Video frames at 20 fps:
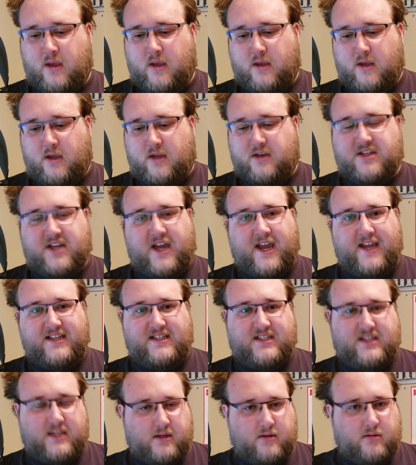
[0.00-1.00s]

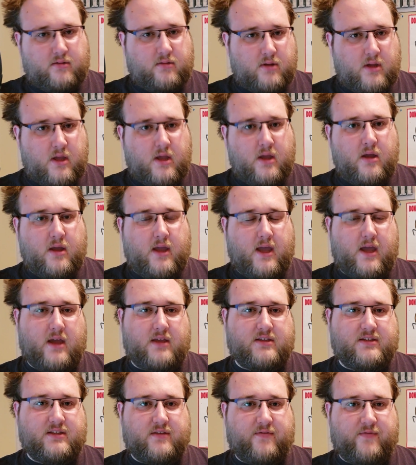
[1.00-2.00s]
enticing
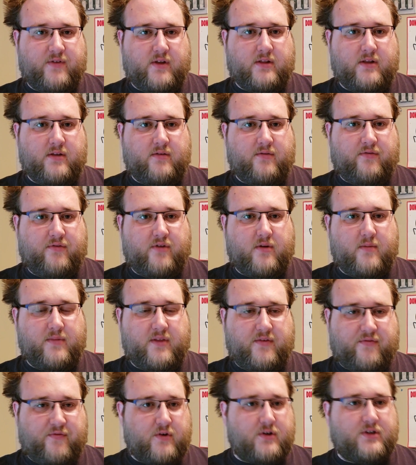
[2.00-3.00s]
as the villain from
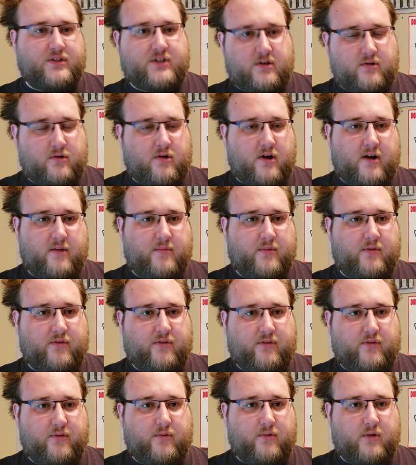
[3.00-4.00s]
the first
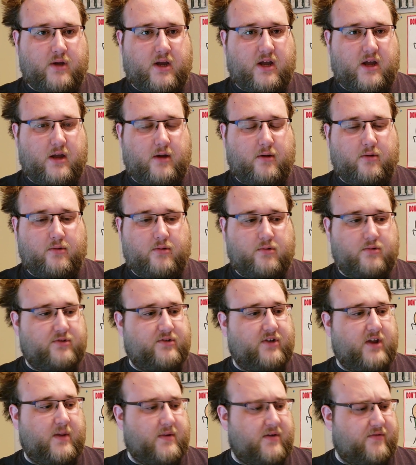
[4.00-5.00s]
Incredibles,
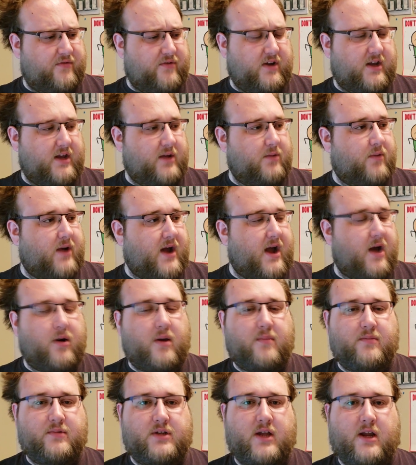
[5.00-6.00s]
whose name I forget. Wow,
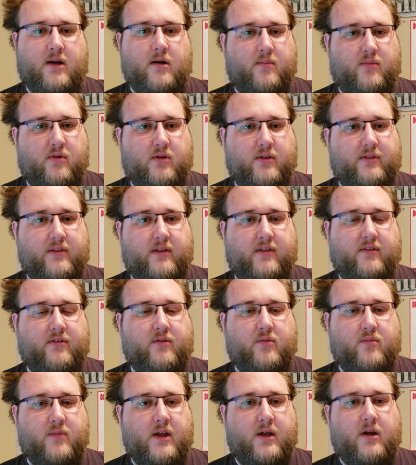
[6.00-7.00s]
I'm terrible at this.
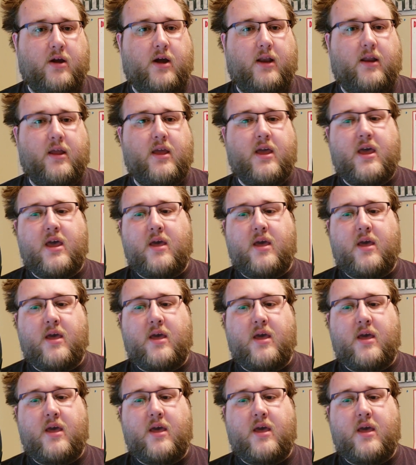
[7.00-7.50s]
Oh my god.